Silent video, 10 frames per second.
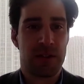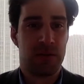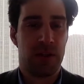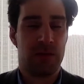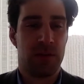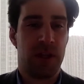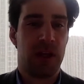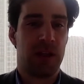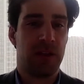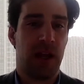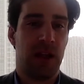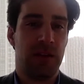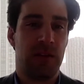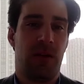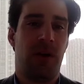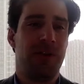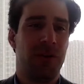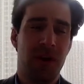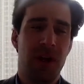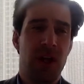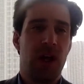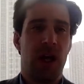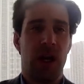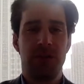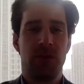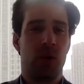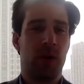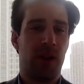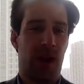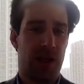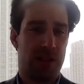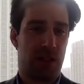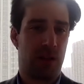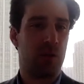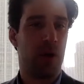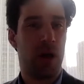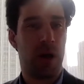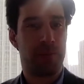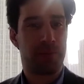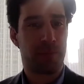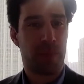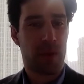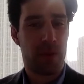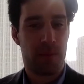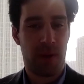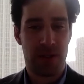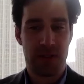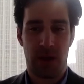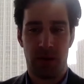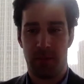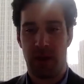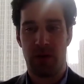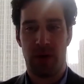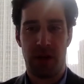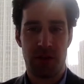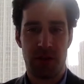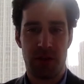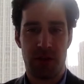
and retaining talent, and also normalizing the pay scale and the pay range